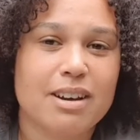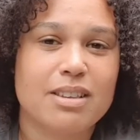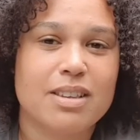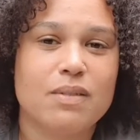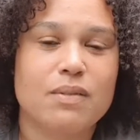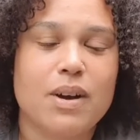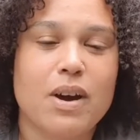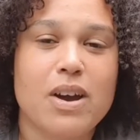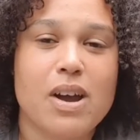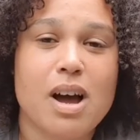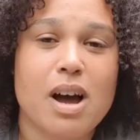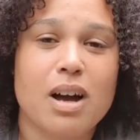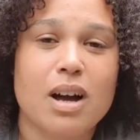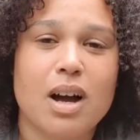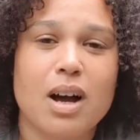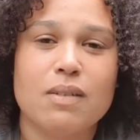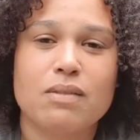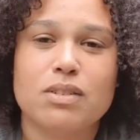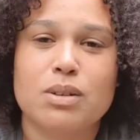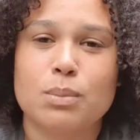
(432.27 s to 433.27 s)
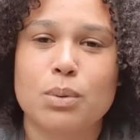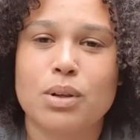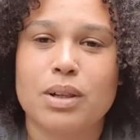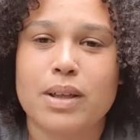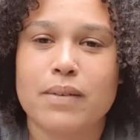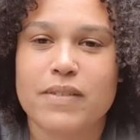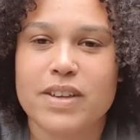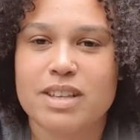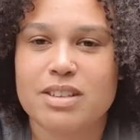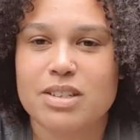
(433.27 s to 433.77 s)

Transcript: It's a very uncomfortable living